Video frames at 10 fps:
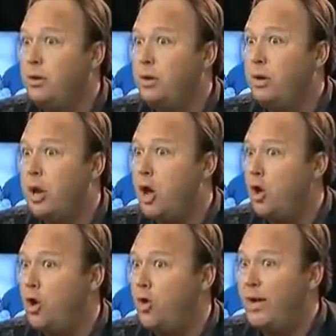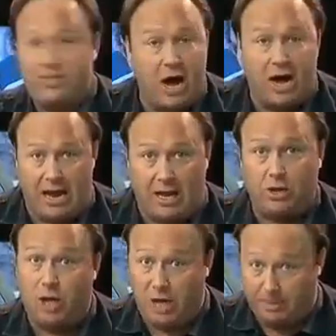No, he's not,
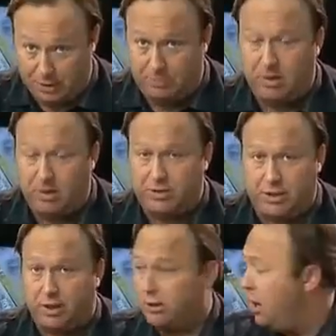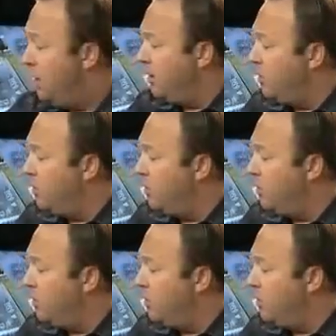Alex. Shut up, conspiracy theorist.